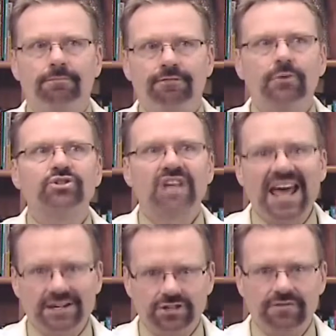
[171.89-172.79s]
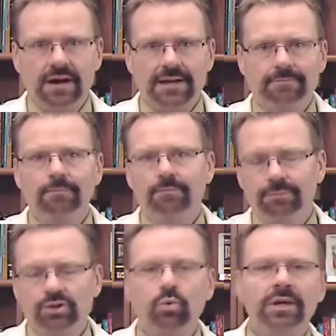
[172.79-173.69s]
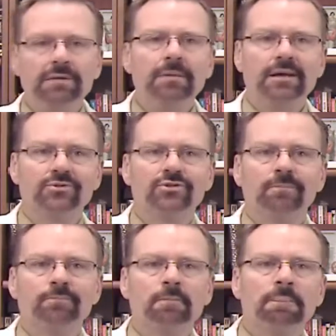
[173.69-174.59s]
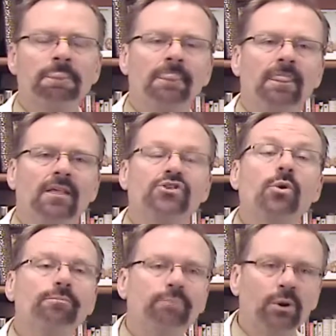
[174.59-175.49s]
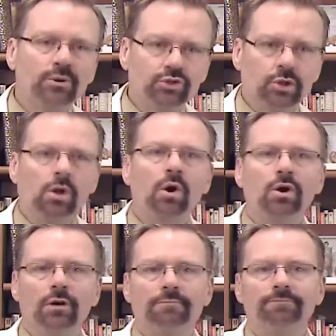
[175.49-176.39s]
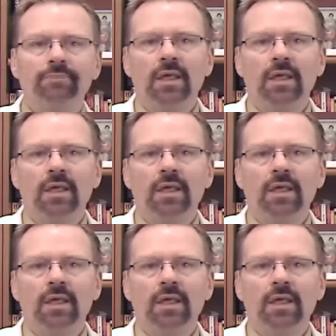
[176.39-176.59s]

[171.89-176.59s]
feel satisfied between meals, so it burns longer.